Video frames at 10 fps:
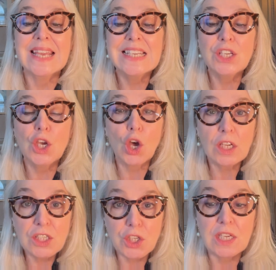
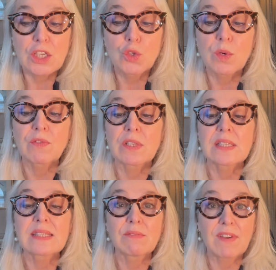ideology-driven
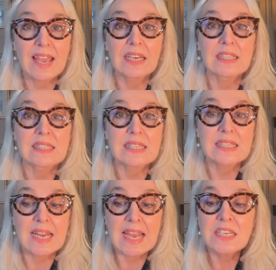surveillance
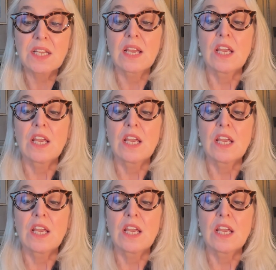state